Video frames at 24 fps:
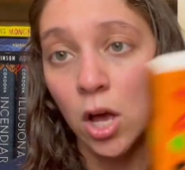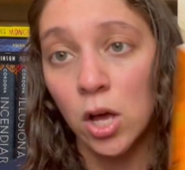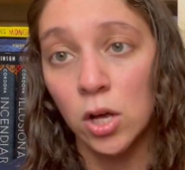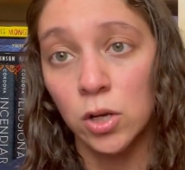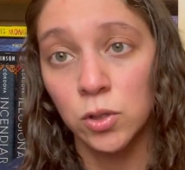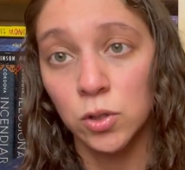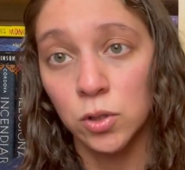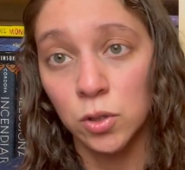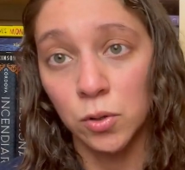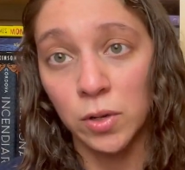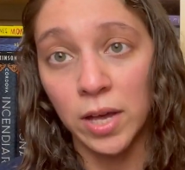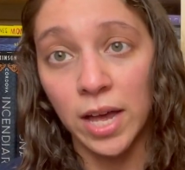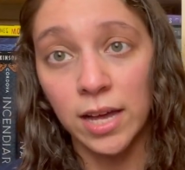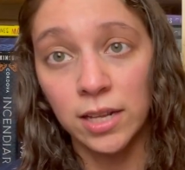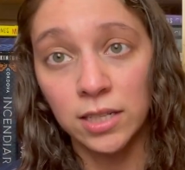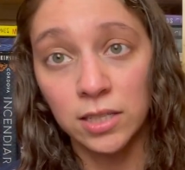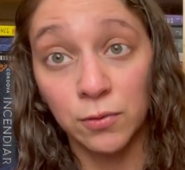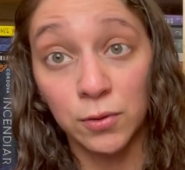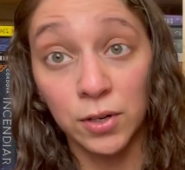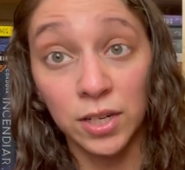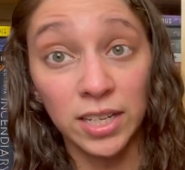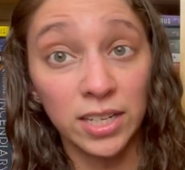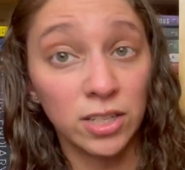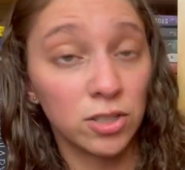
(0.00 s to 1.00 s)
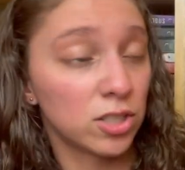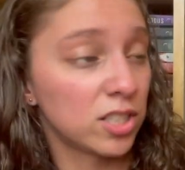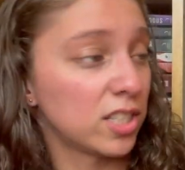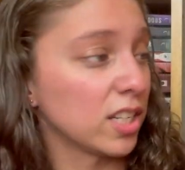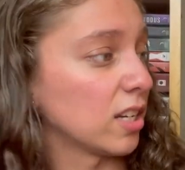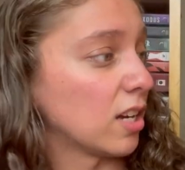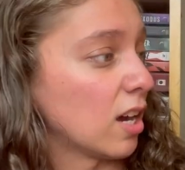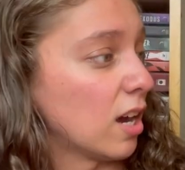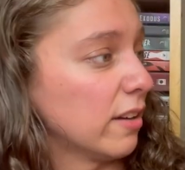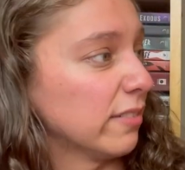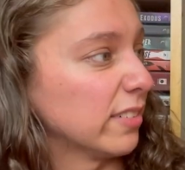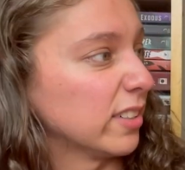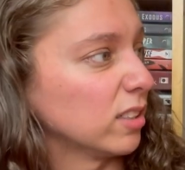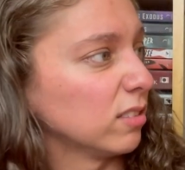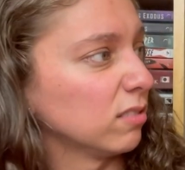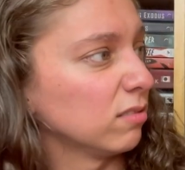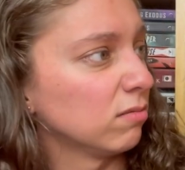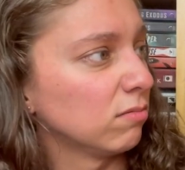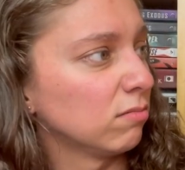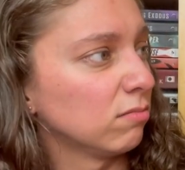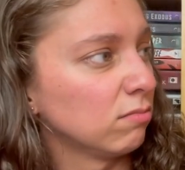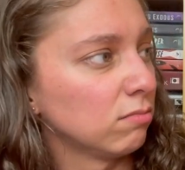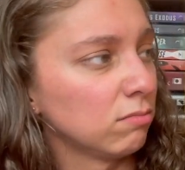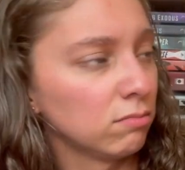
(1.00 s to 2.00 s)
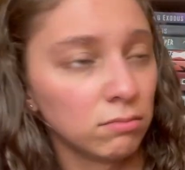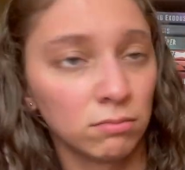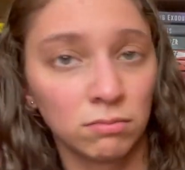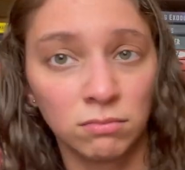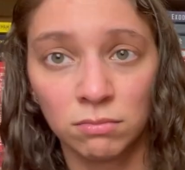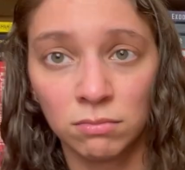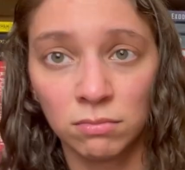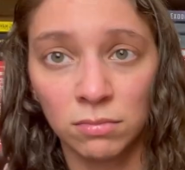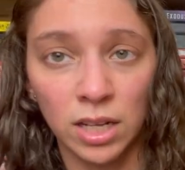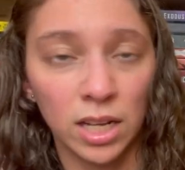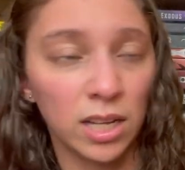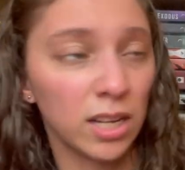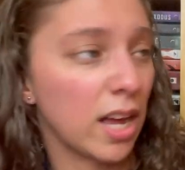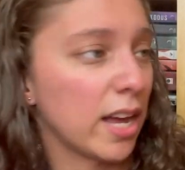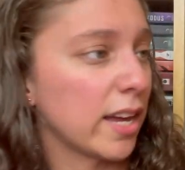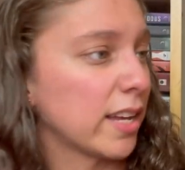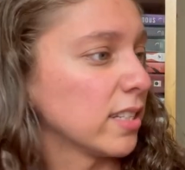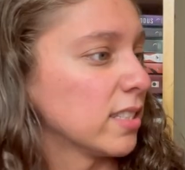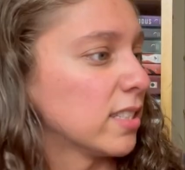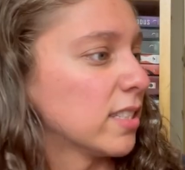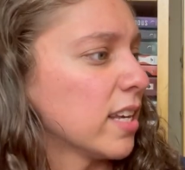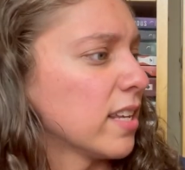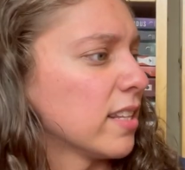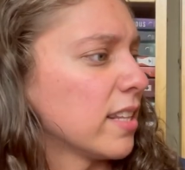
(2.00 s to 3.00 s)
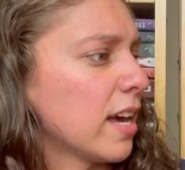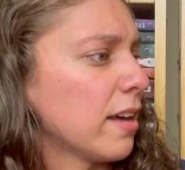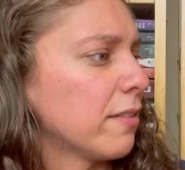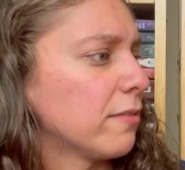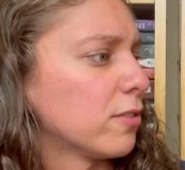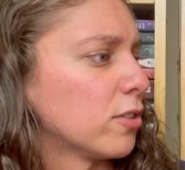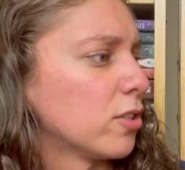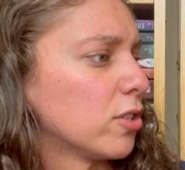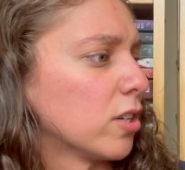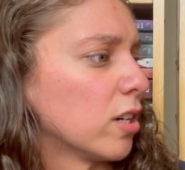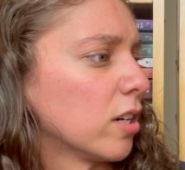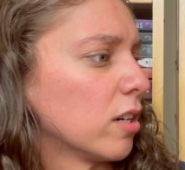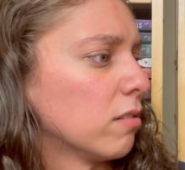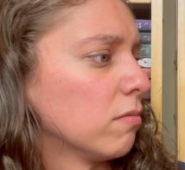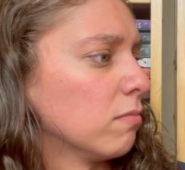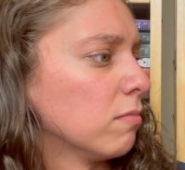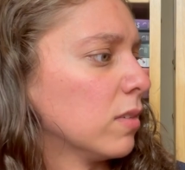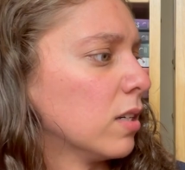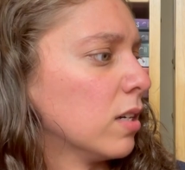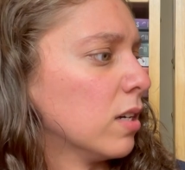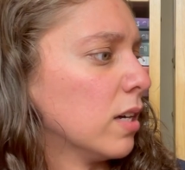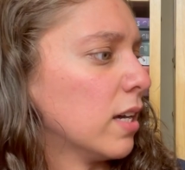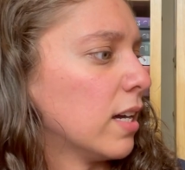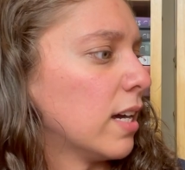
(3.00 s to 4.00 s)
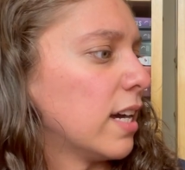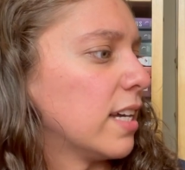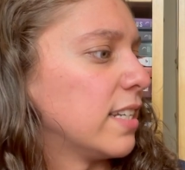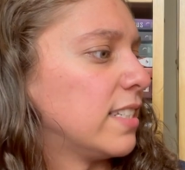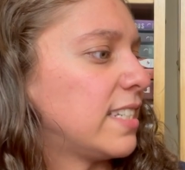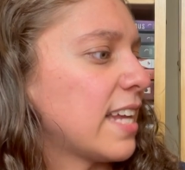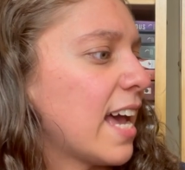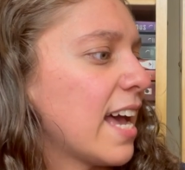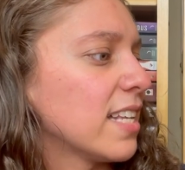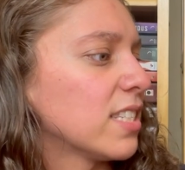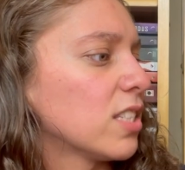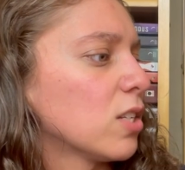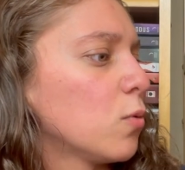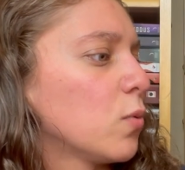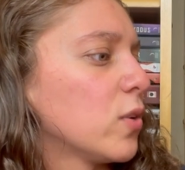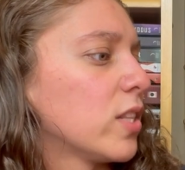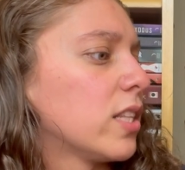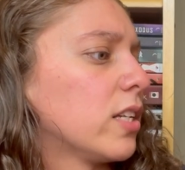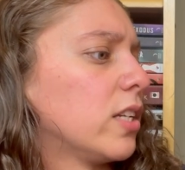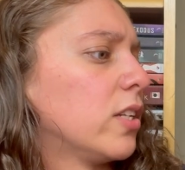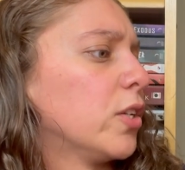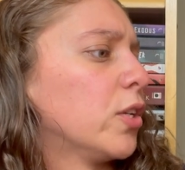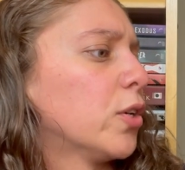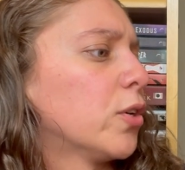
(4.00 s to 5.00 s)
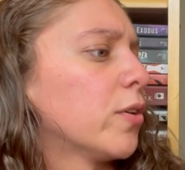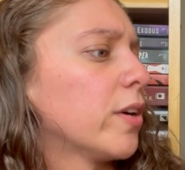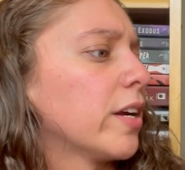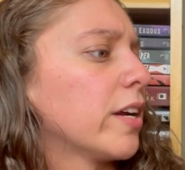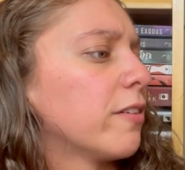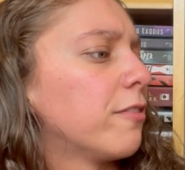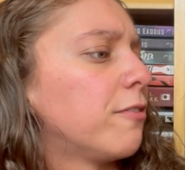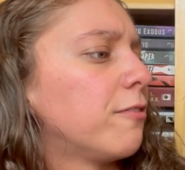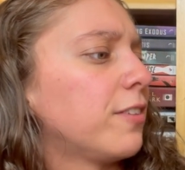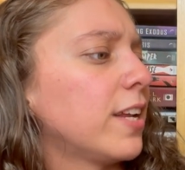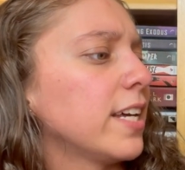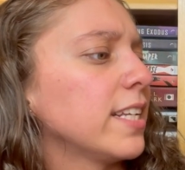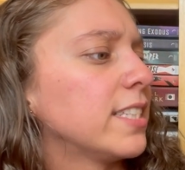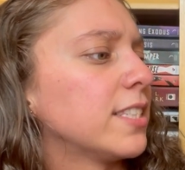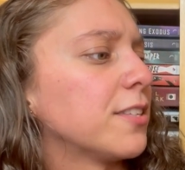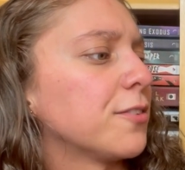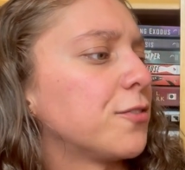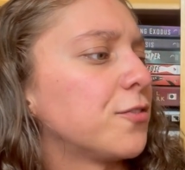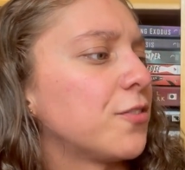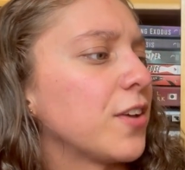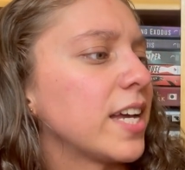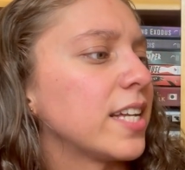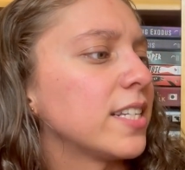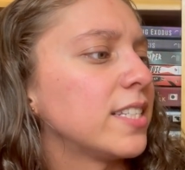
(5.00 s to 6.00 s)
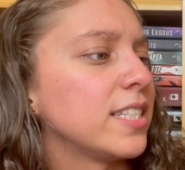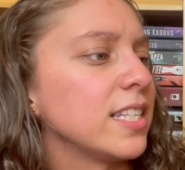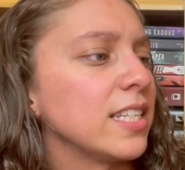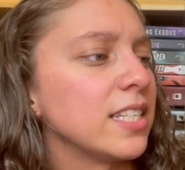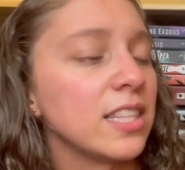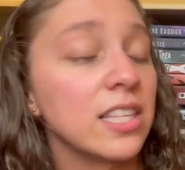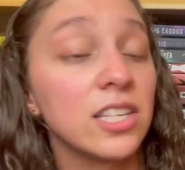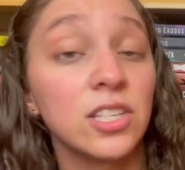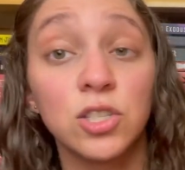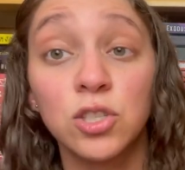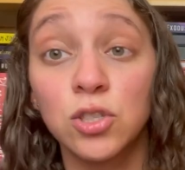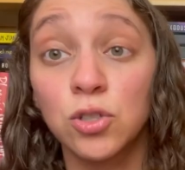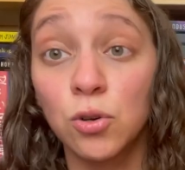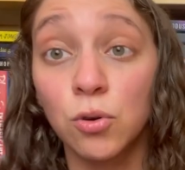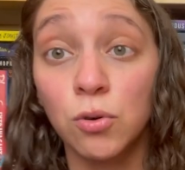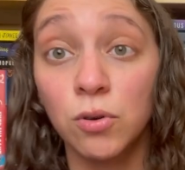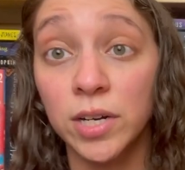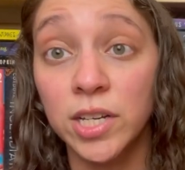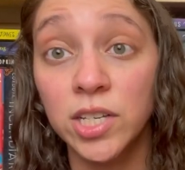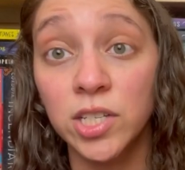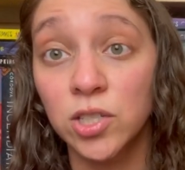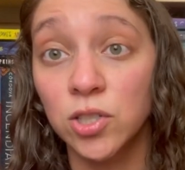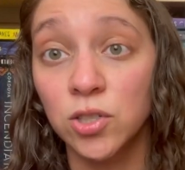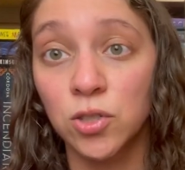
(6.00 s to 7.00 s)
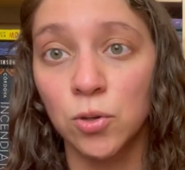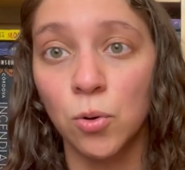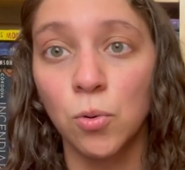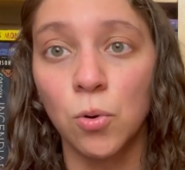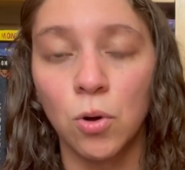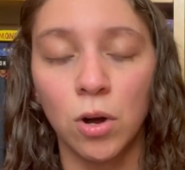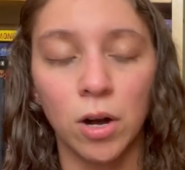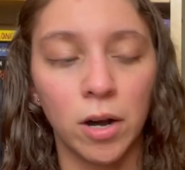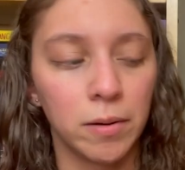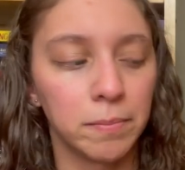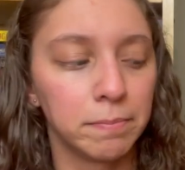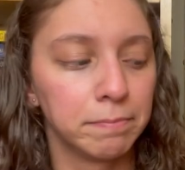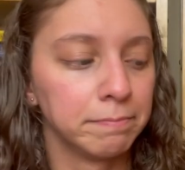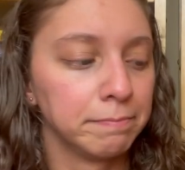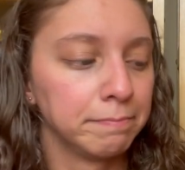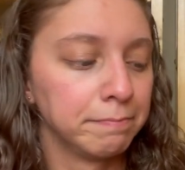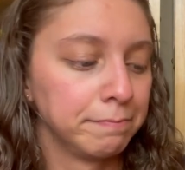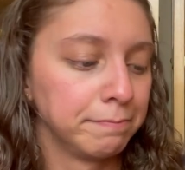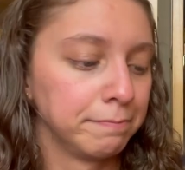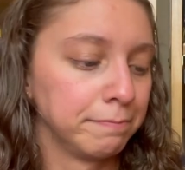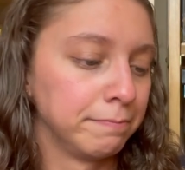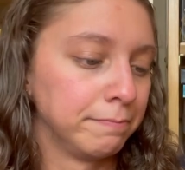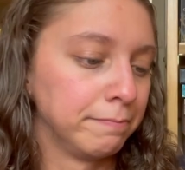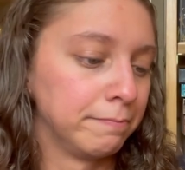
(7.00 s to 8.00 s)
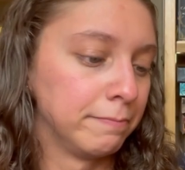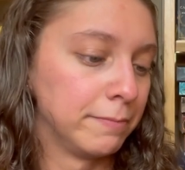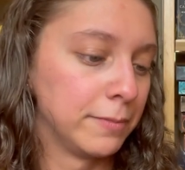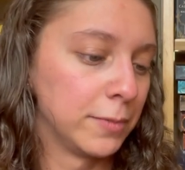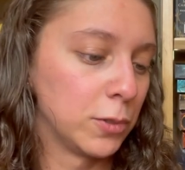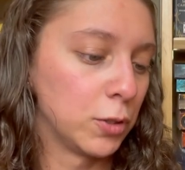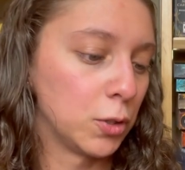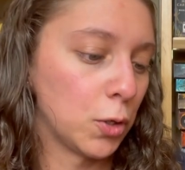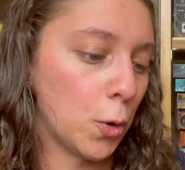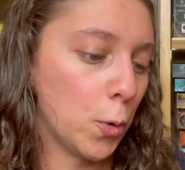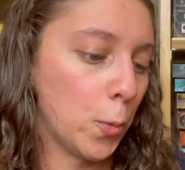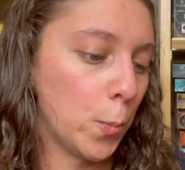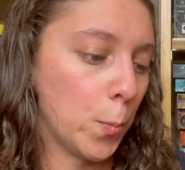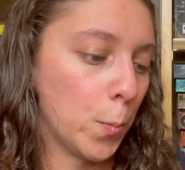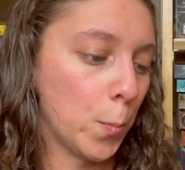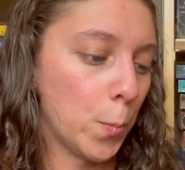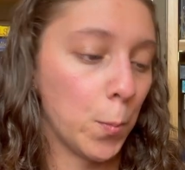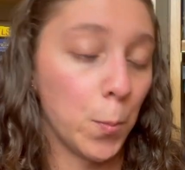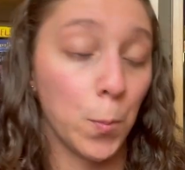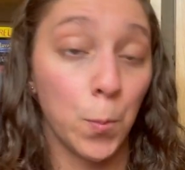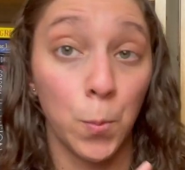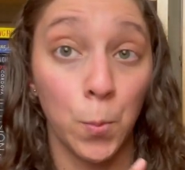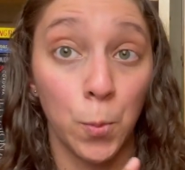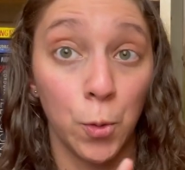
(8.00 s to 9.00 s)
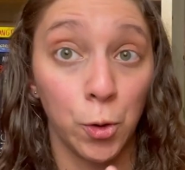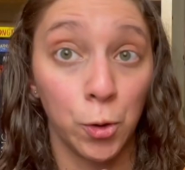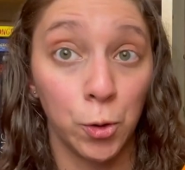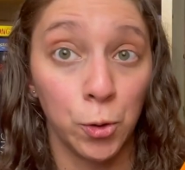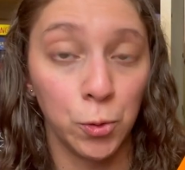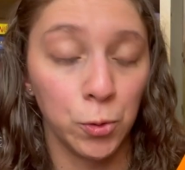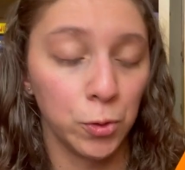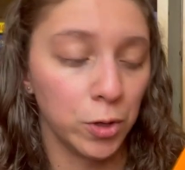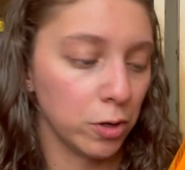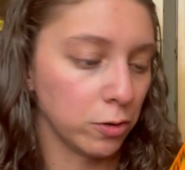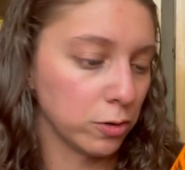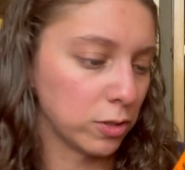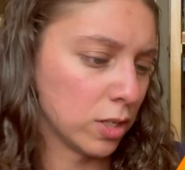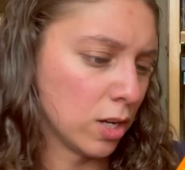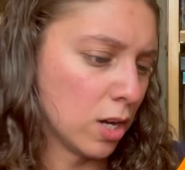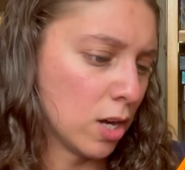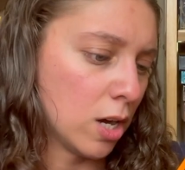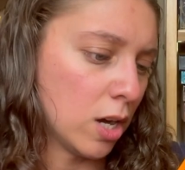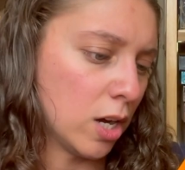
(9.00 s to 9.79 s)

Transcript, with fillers: So yeah, it's a really interesting cover. Uh, I can say that for sure. "A dazzle with luring flights of fancy, these stories soar." So, who knows?